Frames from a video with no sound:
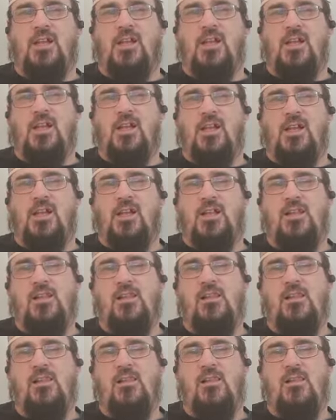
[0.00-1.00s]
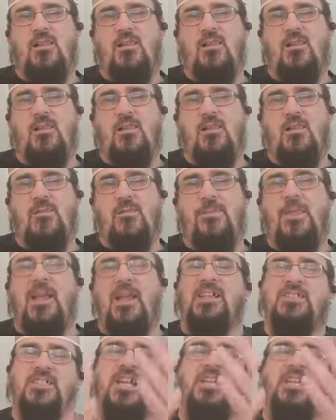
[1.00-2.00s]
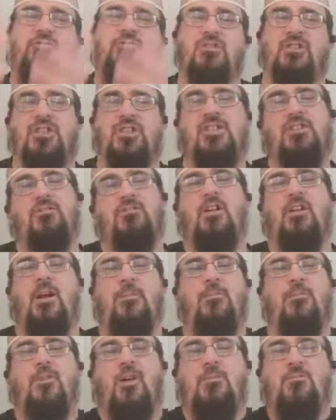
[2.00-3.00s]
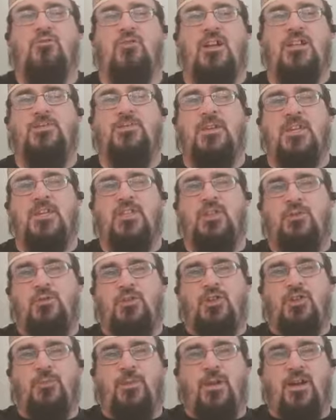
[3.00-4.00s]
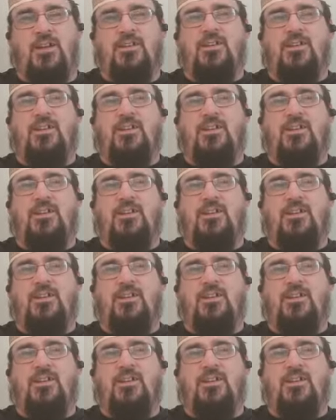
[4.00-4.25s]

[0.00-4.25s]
Uh, that's dangerous considering I'm, I'm trying to be a YouTuber.